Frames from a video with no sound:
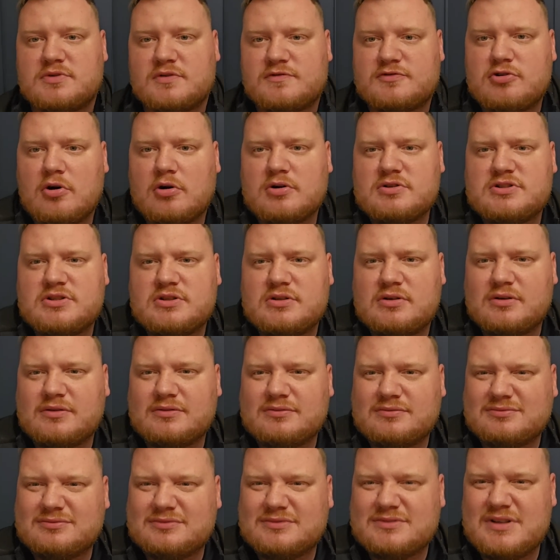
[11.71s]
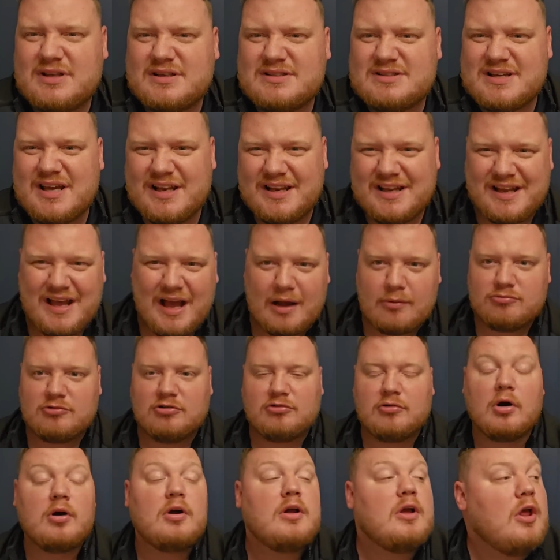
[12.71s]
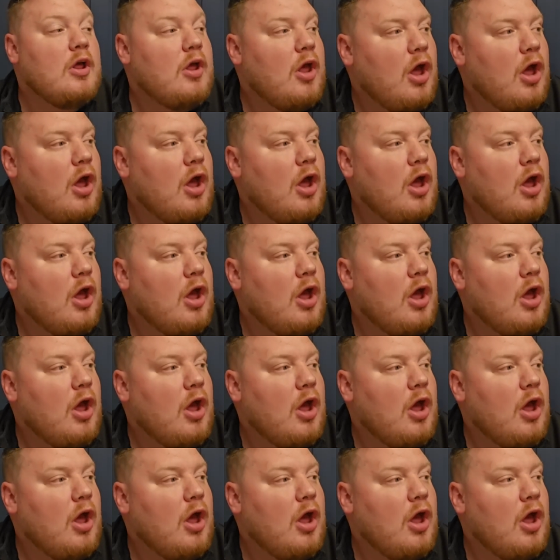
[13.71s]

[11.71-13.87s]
Let's get the camera on.